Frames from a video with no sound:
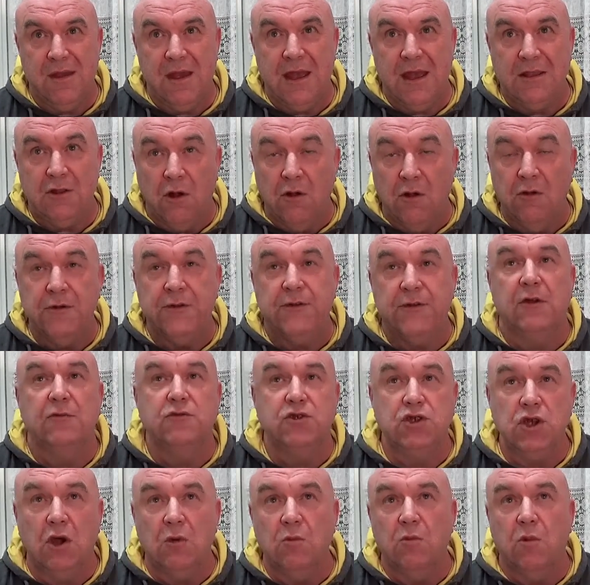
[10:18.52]

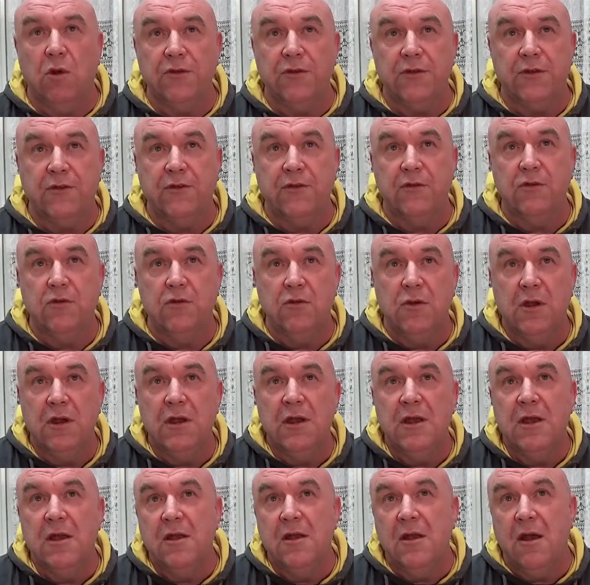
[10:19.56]
also John wants to
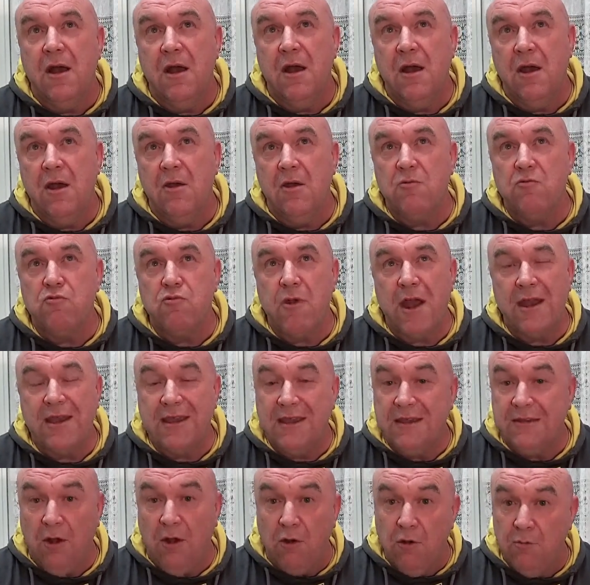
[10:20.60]
write
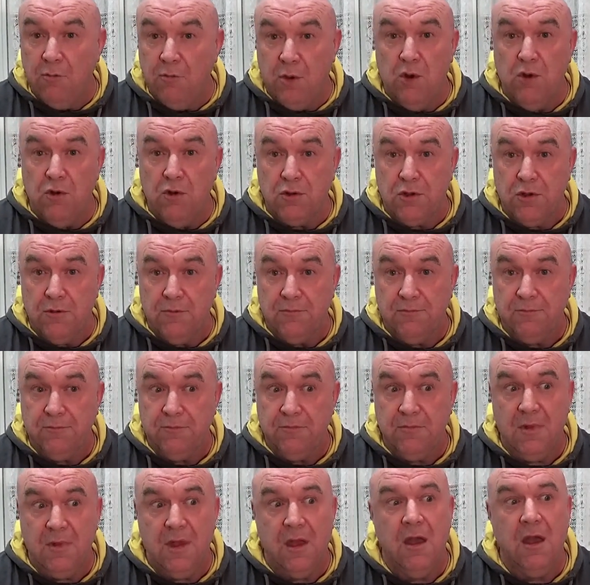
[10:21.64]
his own book,
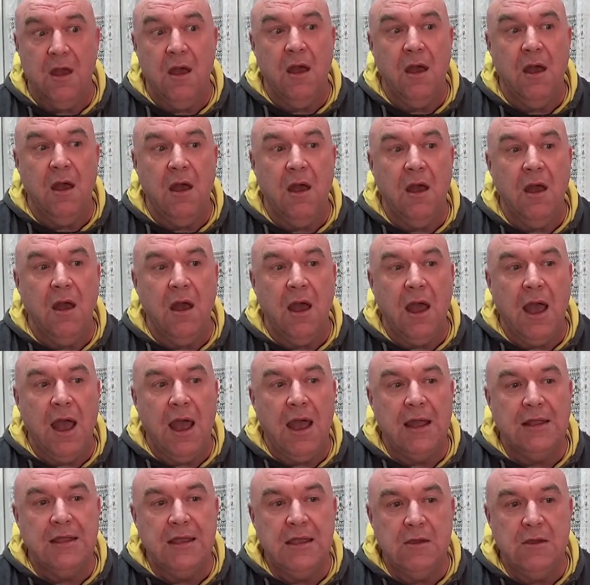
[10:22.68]

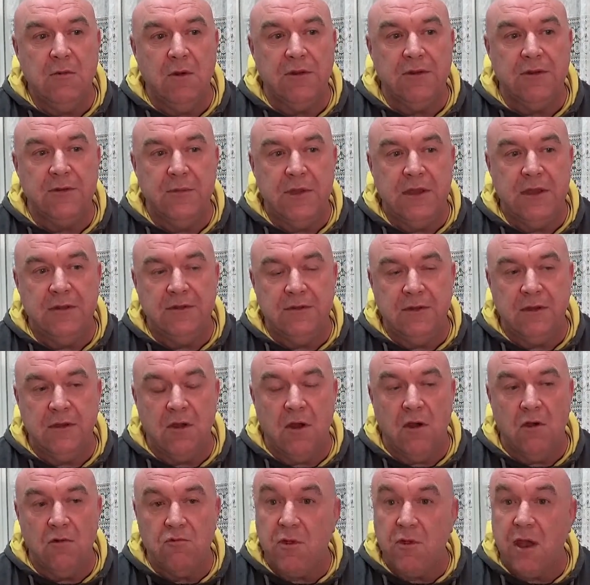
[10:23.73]
and he wants me to
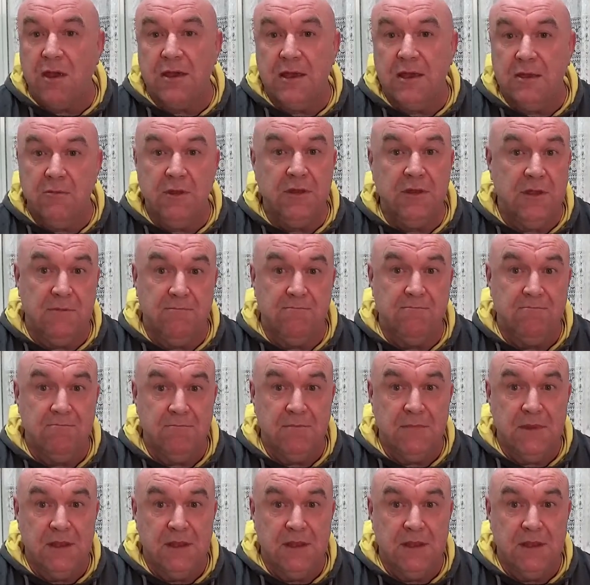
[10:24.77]
co-write it with him.